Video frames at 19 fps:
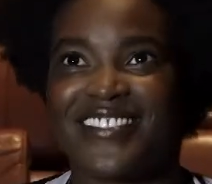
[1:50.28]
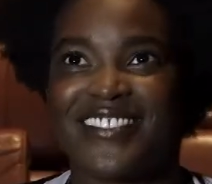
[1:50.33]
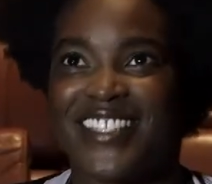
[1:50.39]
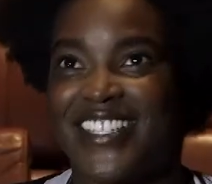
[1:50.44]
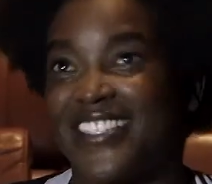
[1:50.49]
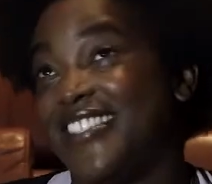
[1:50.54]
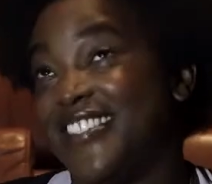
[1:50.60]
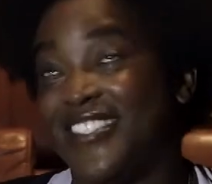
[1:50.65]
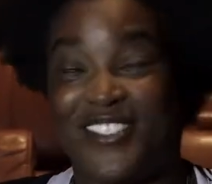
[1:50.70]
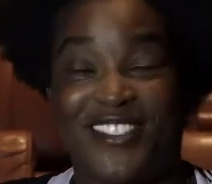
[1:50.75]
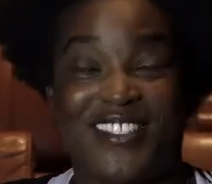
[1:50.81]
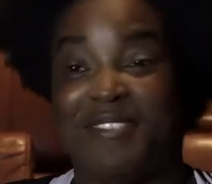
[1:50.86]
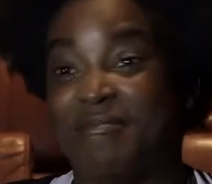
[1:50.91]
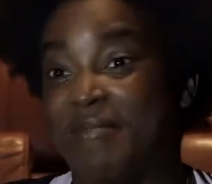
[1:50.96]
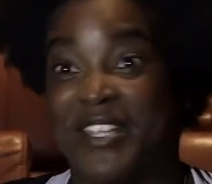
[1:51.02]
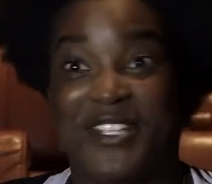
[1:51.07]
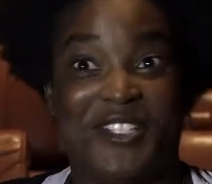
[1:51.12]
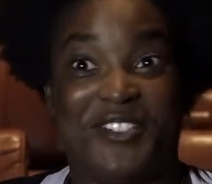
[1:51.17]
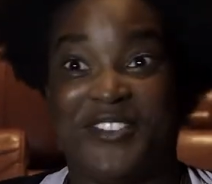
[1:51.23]
"This is just a
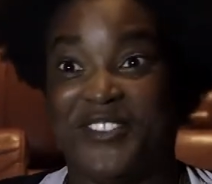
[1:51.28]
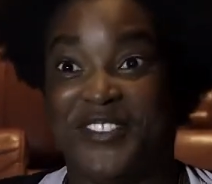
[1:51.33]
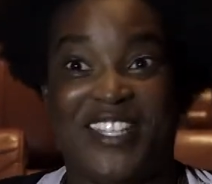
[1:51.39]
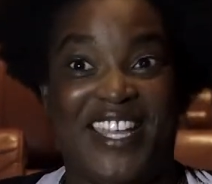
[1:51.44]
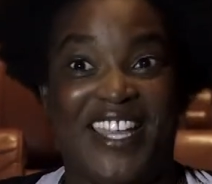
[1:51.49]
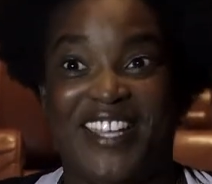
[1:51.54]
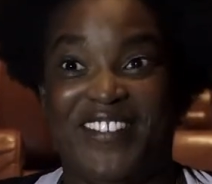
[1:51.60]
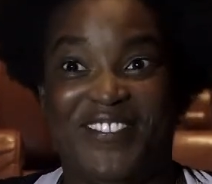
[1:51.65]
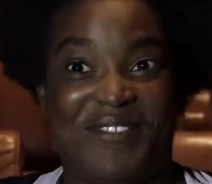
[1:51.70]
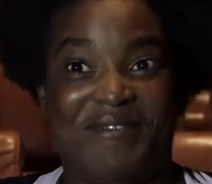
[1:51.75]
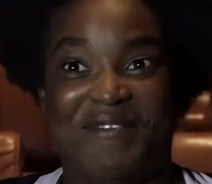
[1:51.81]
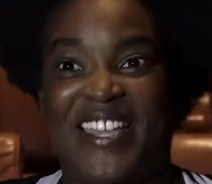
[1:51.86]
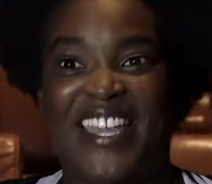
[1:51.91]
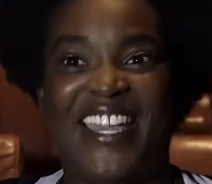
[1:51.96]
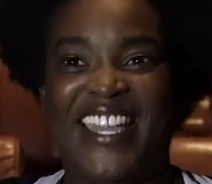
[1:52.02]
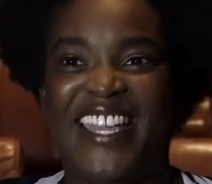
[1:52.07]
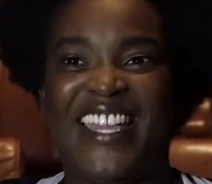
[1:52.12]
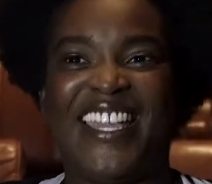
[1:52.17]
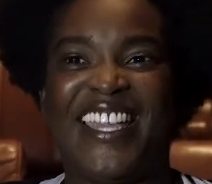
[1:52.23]
magical day for
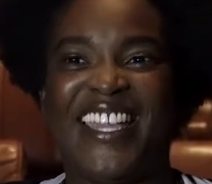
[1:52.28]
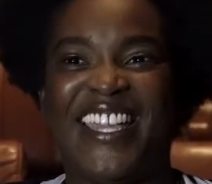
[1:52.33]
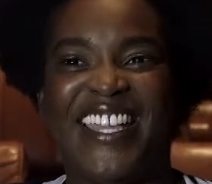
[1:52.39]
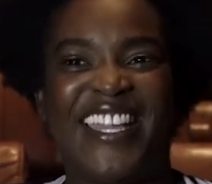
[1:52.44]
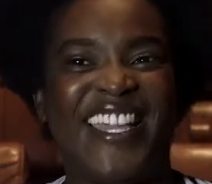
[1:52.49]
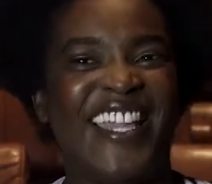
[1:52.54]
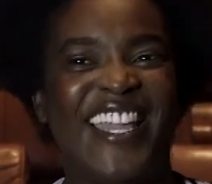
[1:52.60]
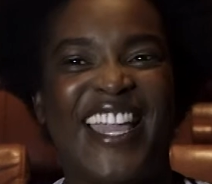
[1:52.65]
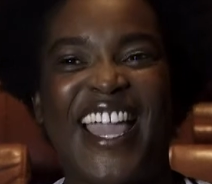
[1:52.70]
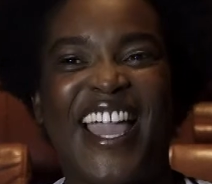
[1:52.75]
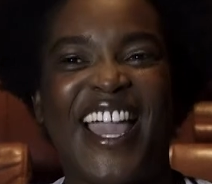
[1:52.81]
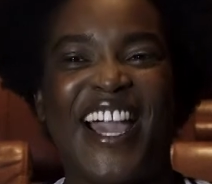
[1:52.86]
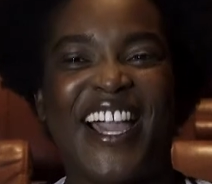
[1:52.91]
me.